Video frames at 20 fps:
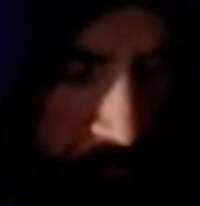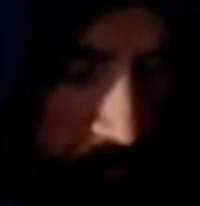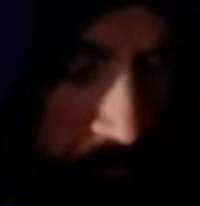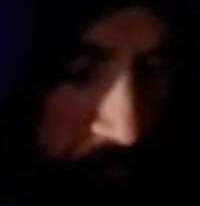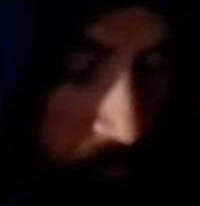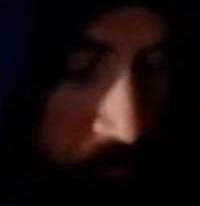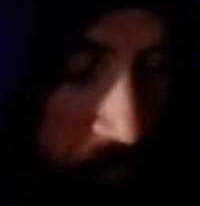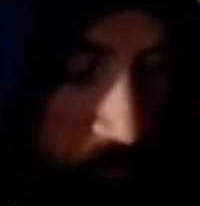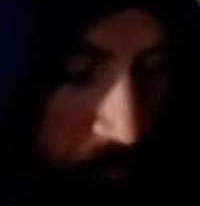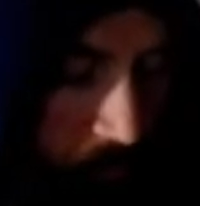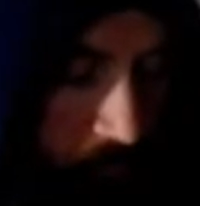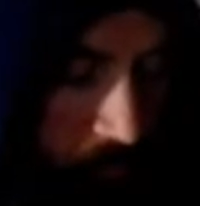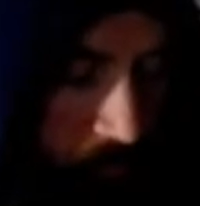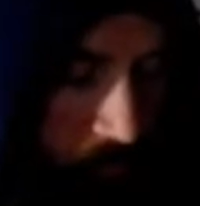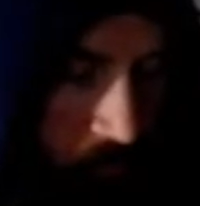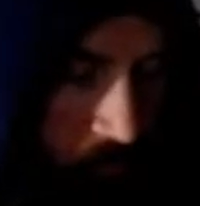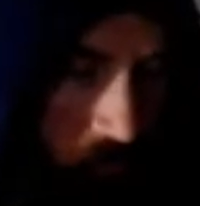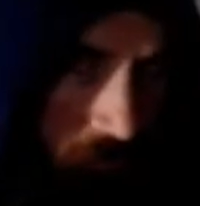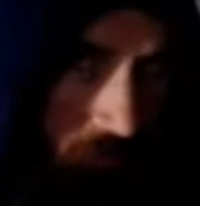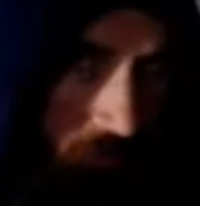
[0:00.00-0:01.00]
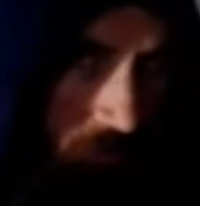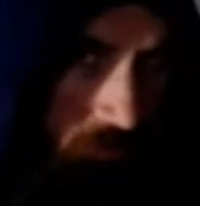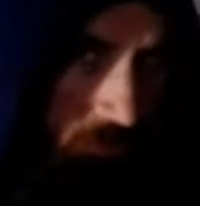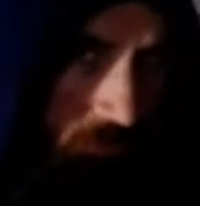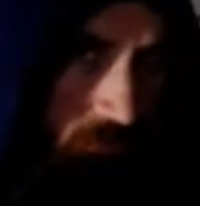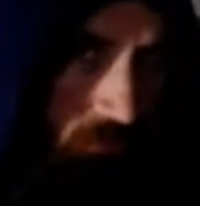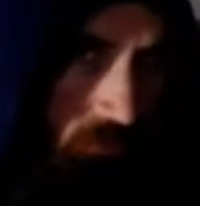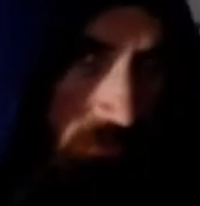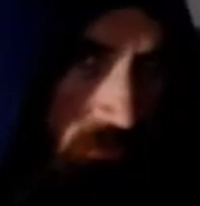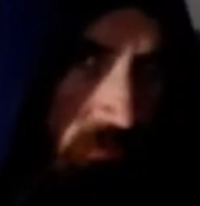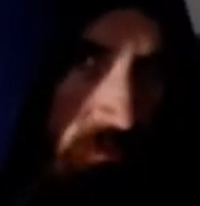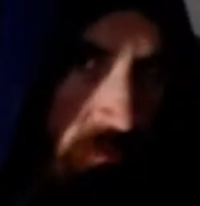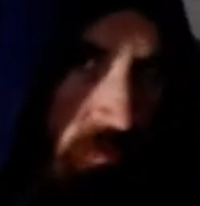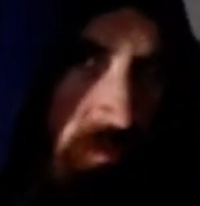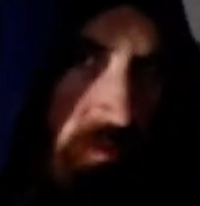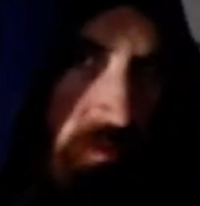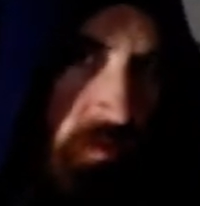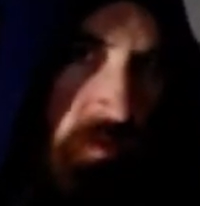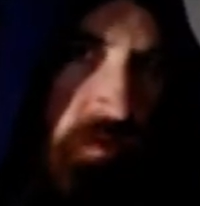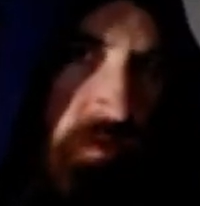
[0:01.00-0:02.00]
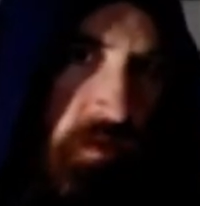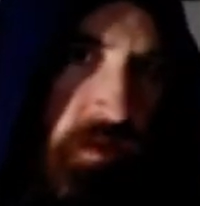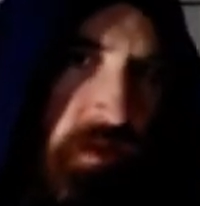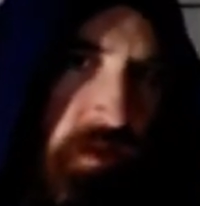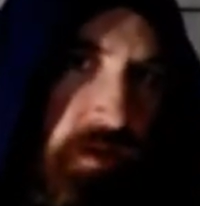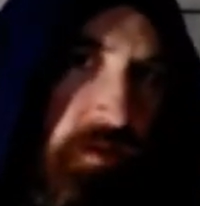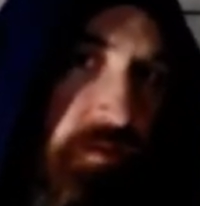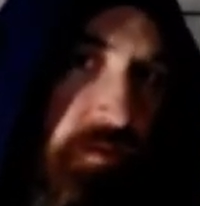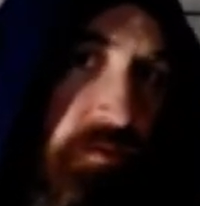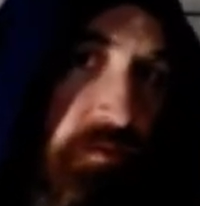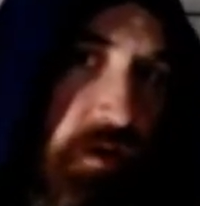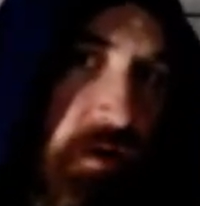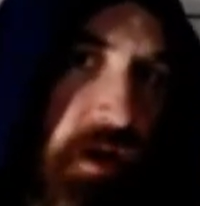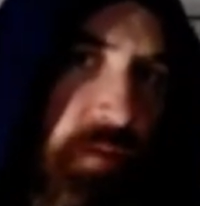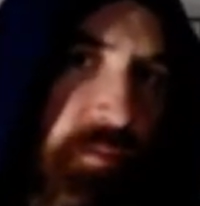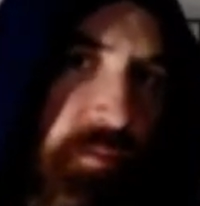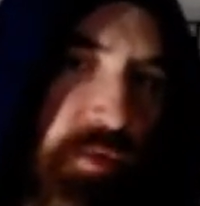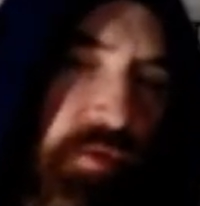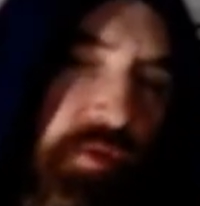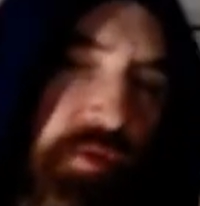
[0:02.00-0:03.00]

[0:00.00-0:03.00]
then when you hear something like this, it'll grab you.